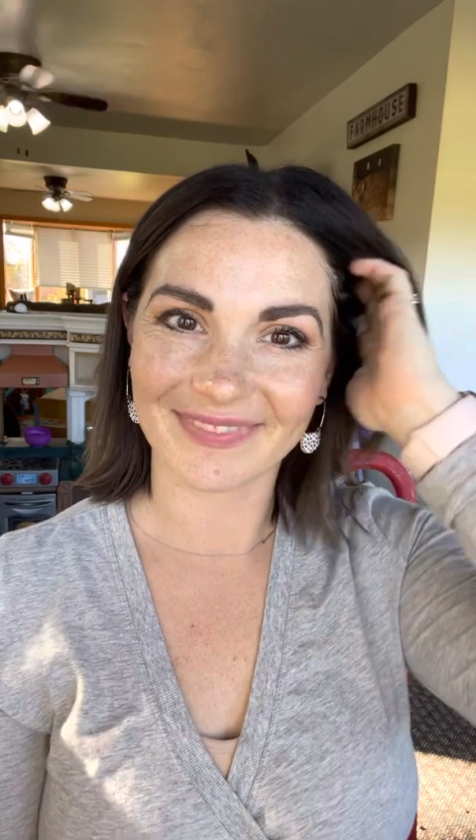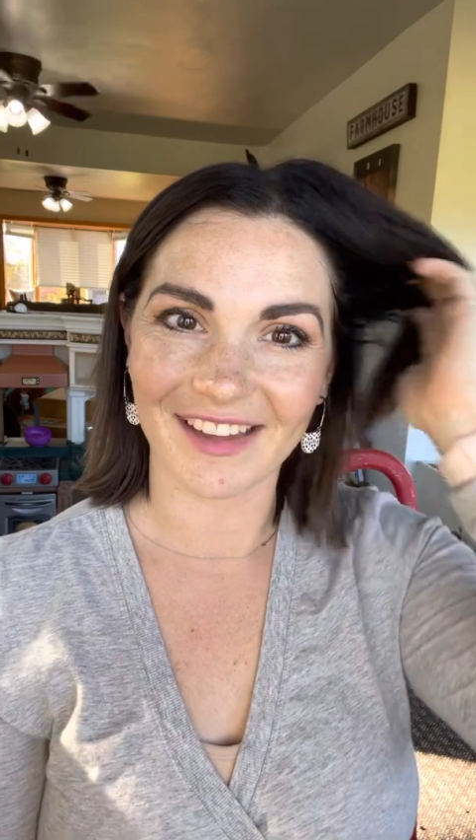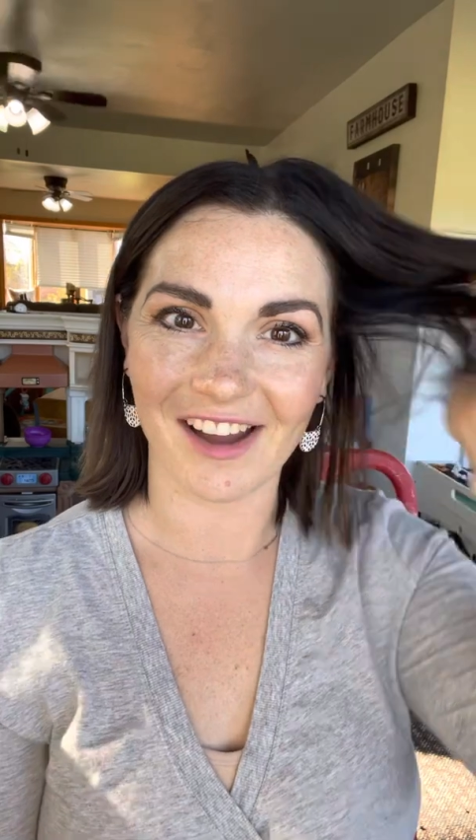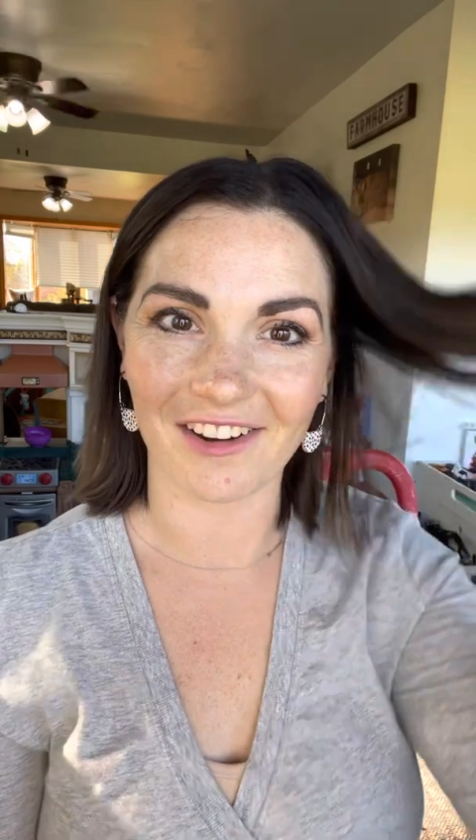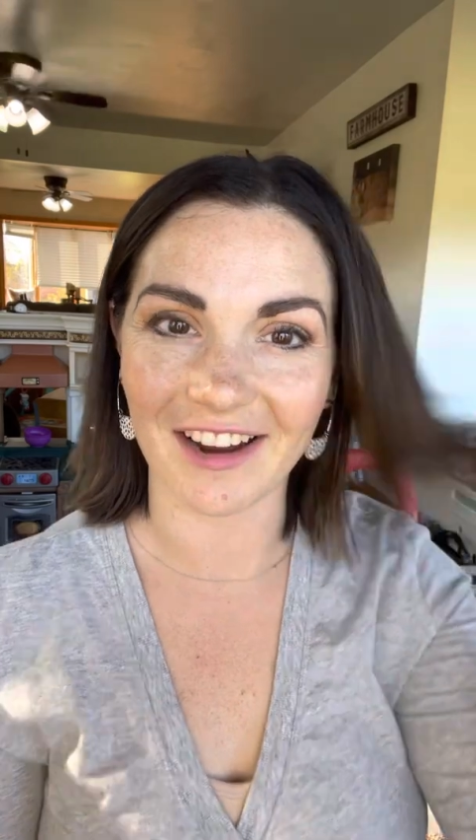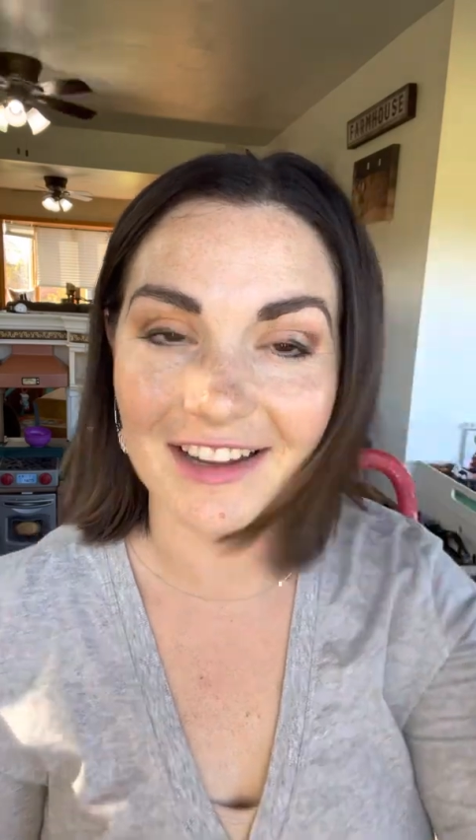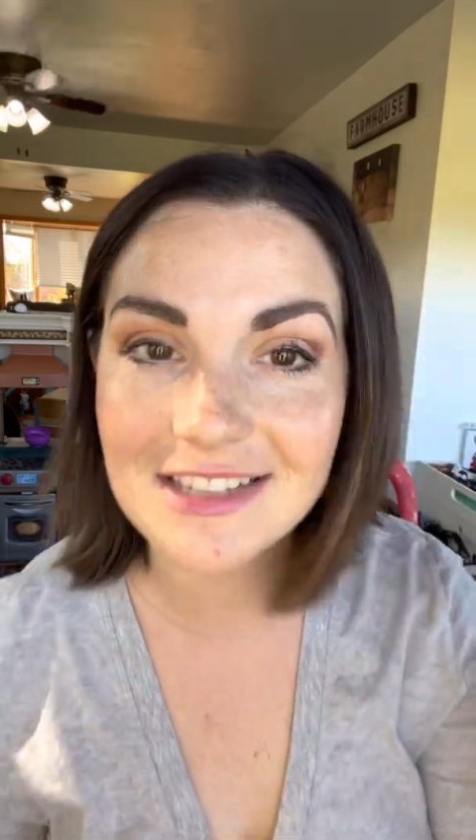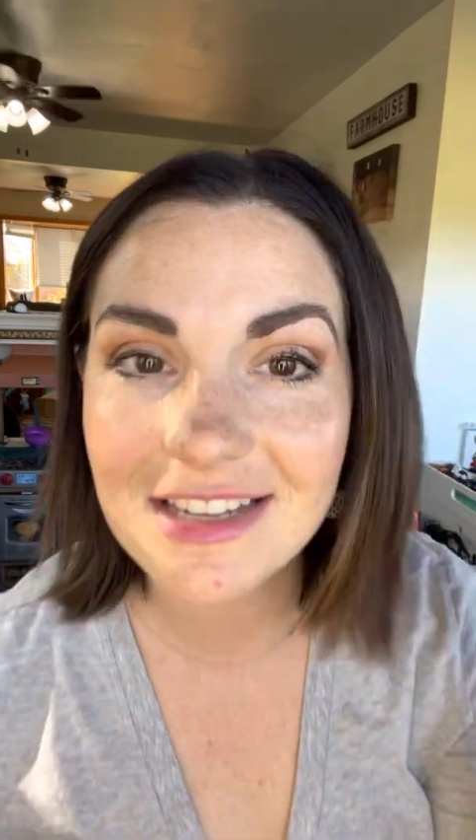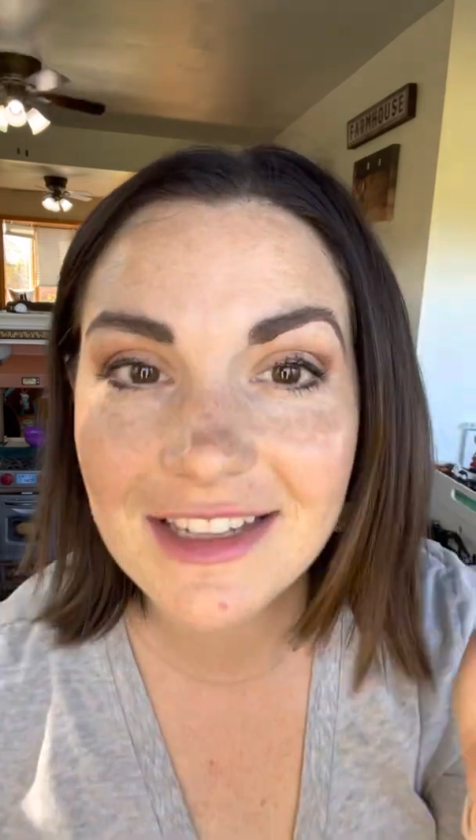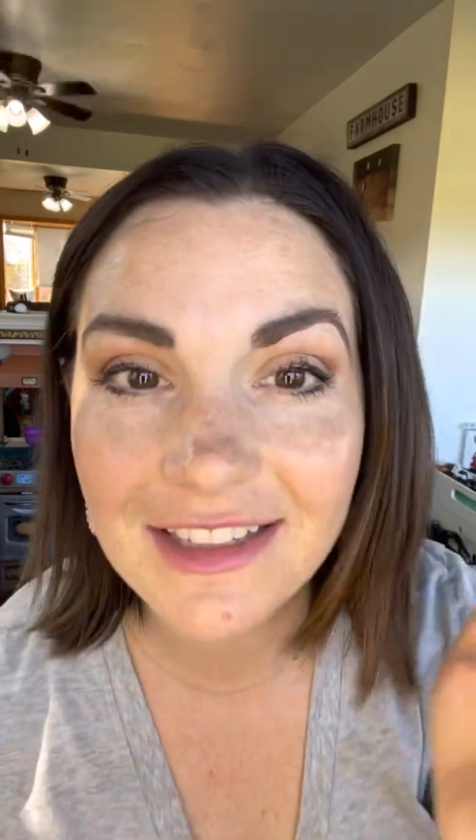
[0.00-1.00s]
All
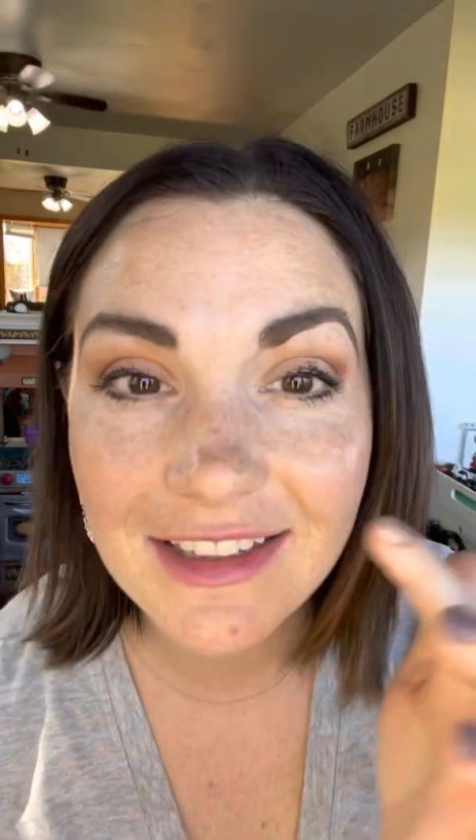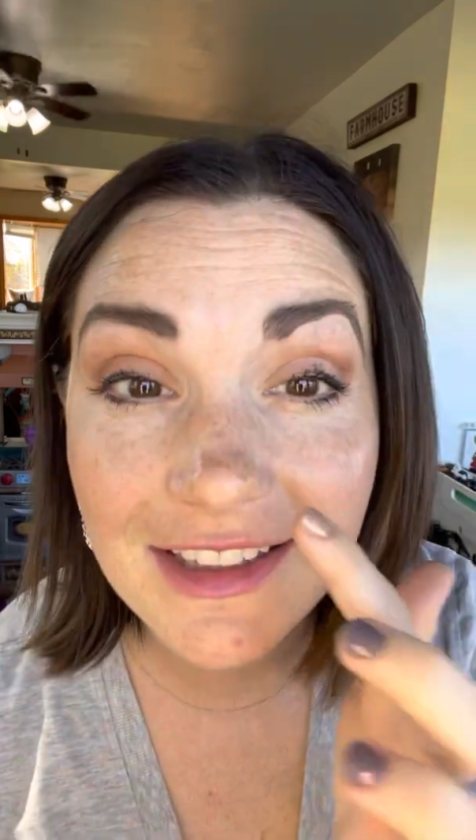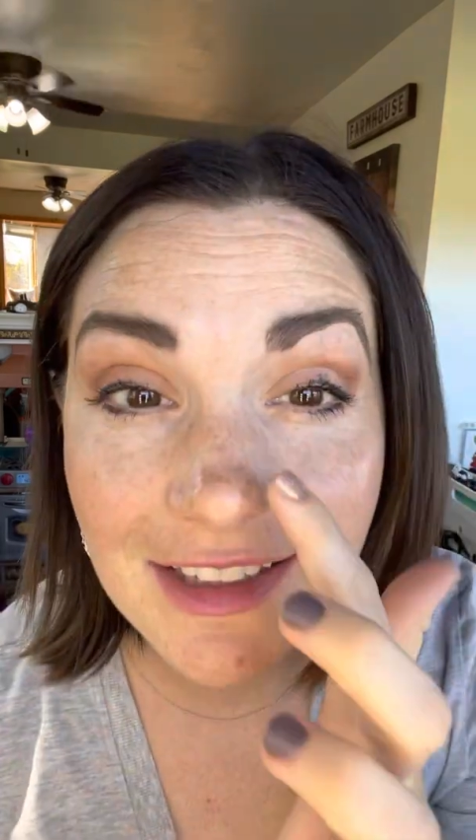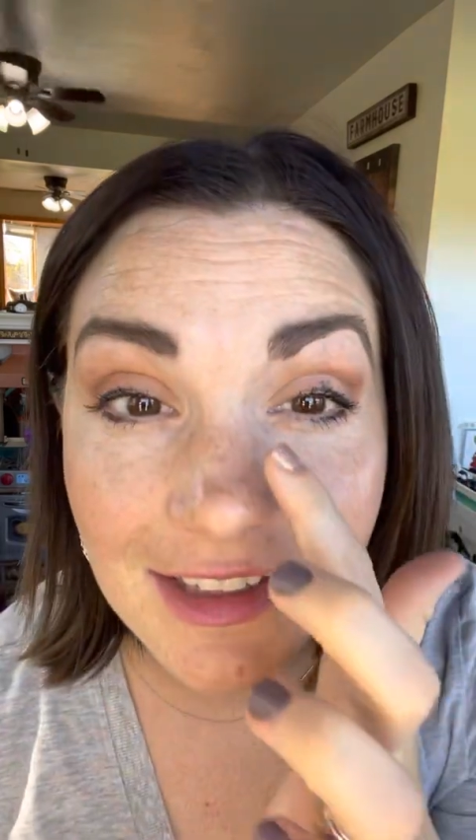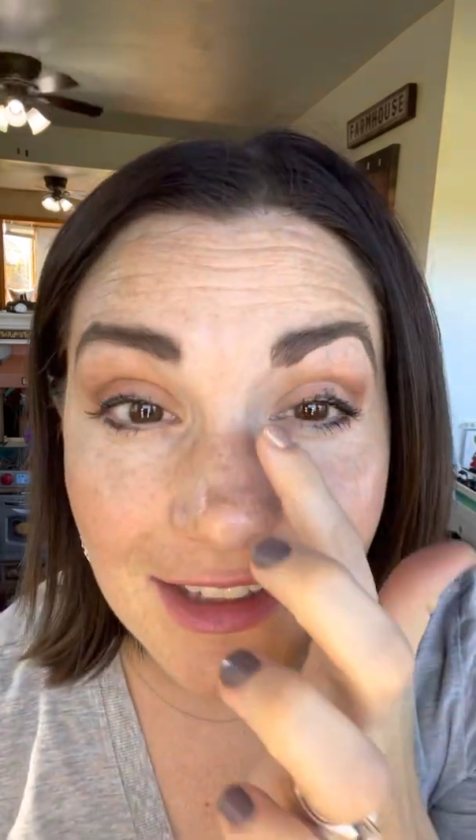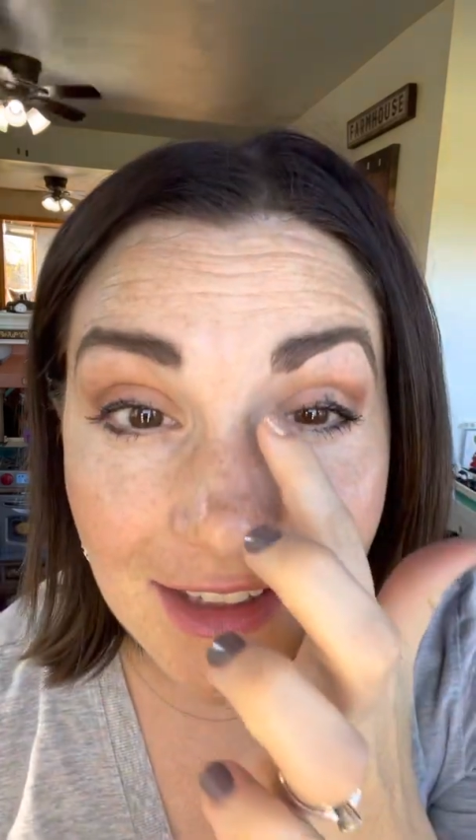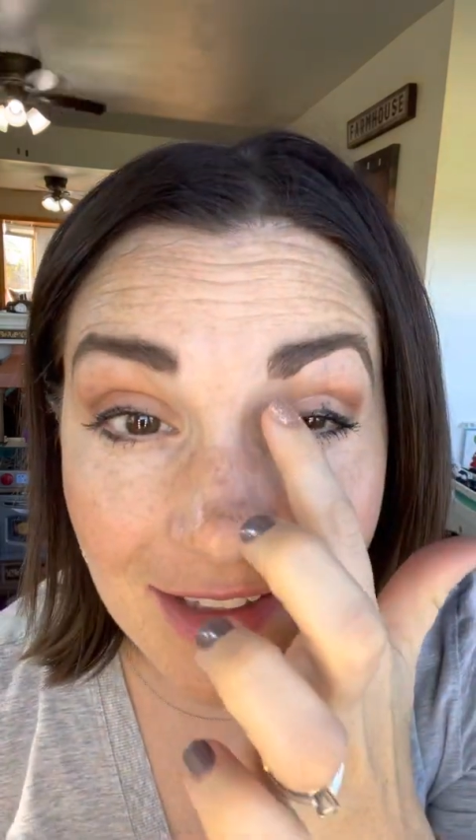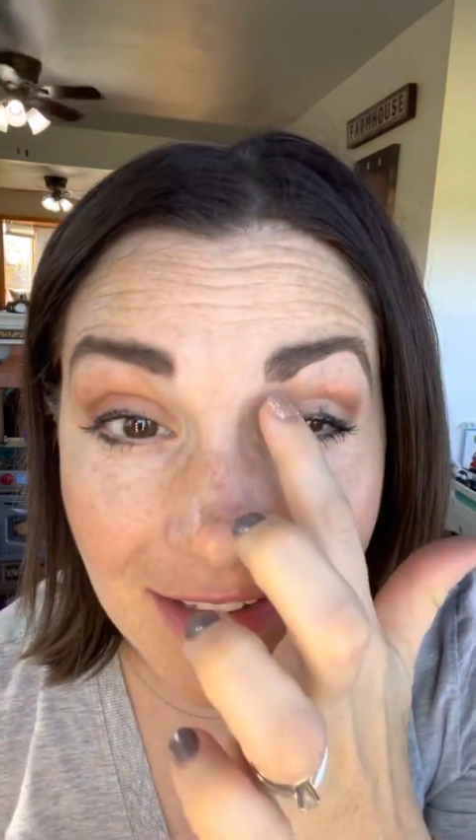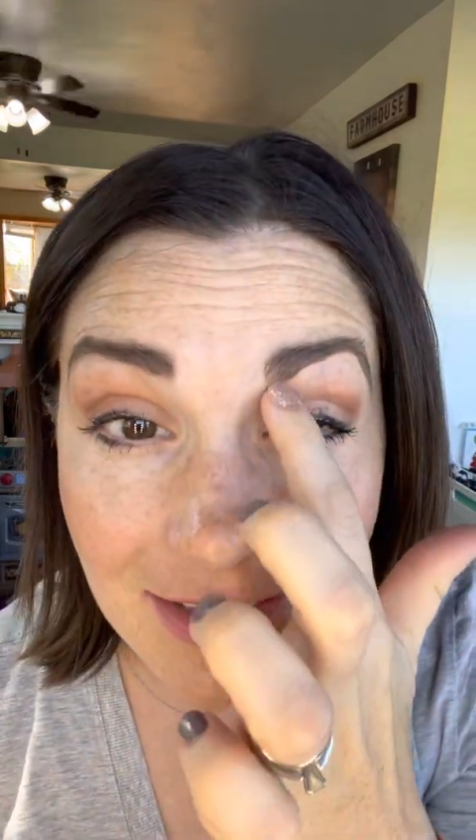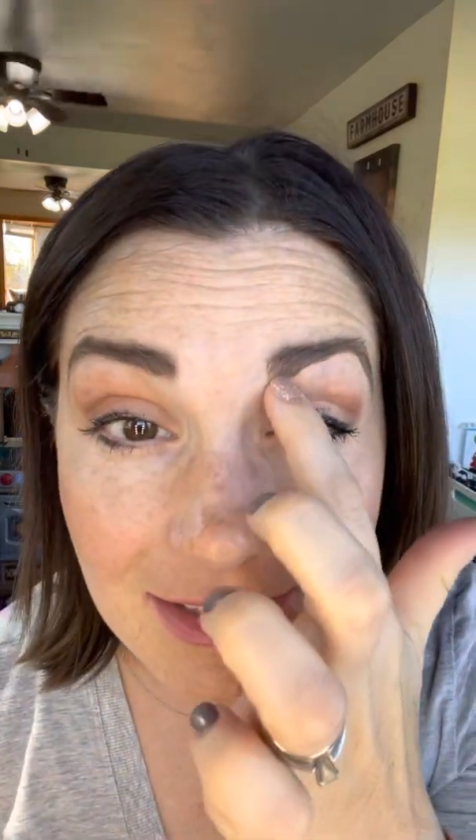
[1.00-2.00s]
right.
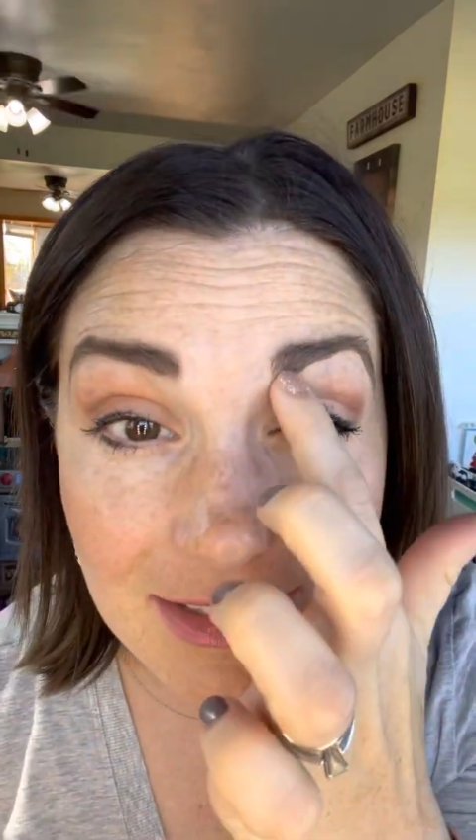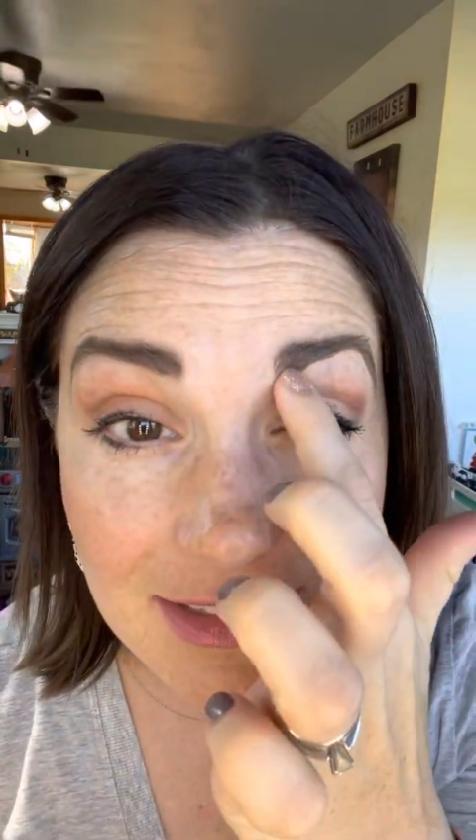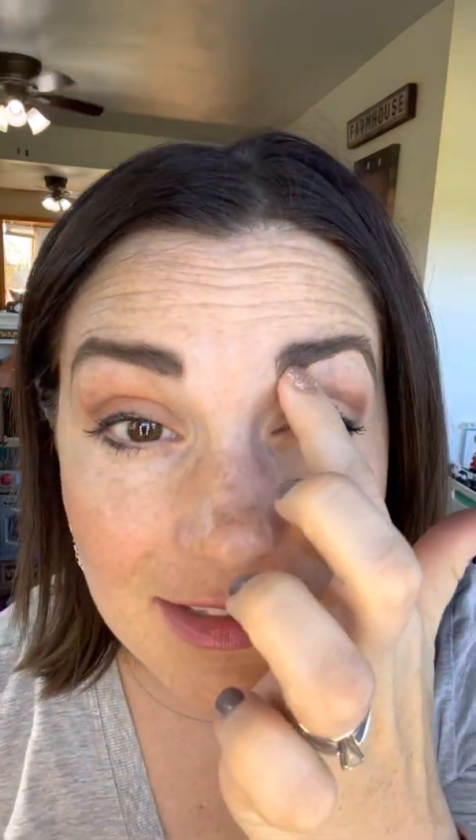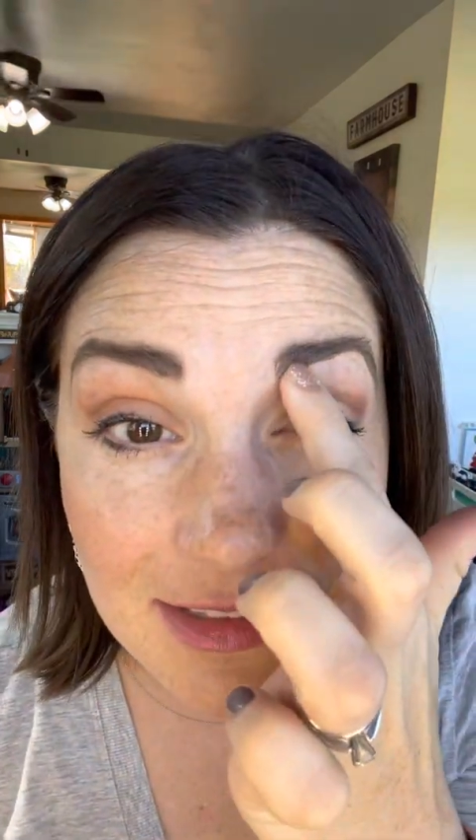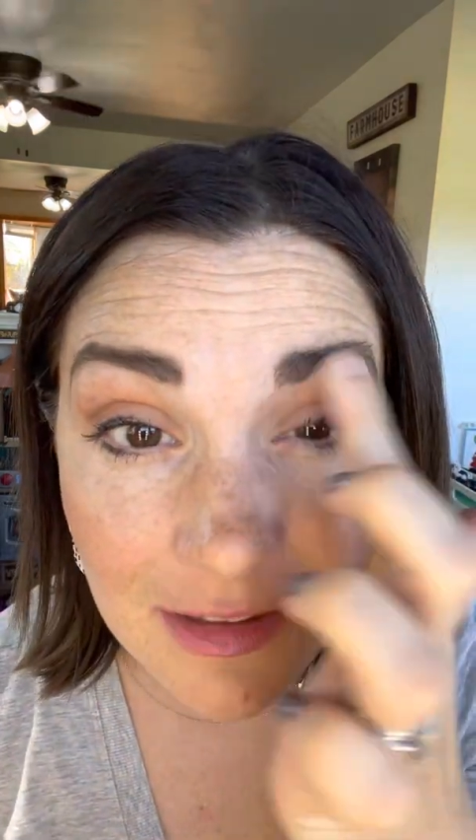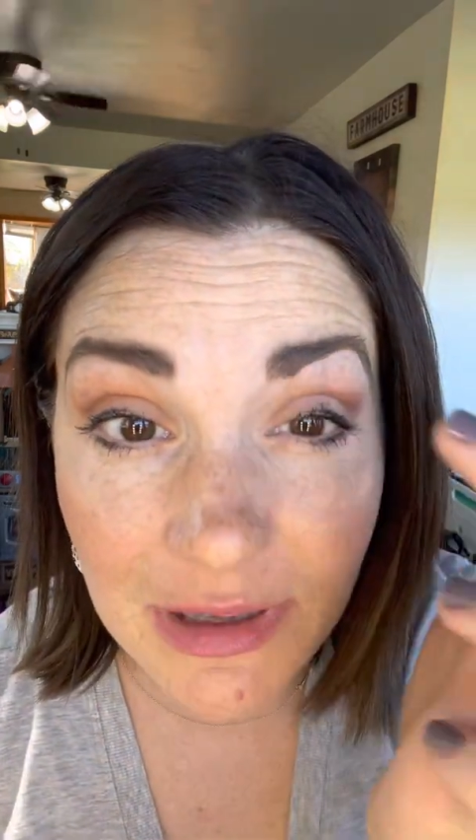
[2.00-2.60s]
This is still